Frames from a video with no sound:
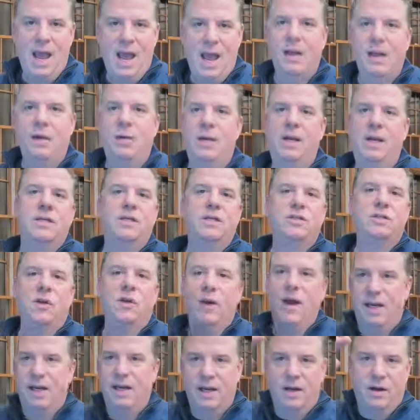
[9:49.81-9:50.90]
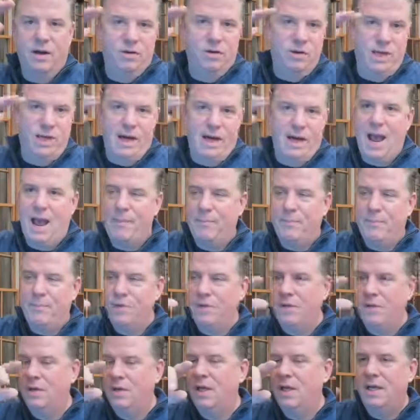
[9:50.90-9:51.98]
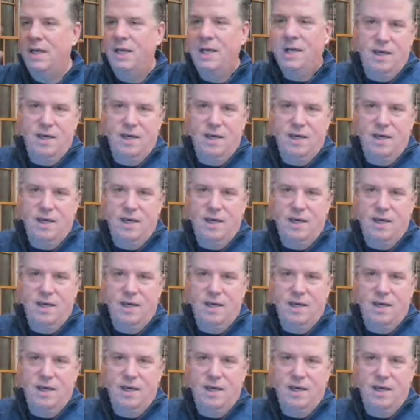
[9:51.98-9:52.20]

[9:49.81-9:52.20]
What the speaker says: equity. So I could go look at Apple.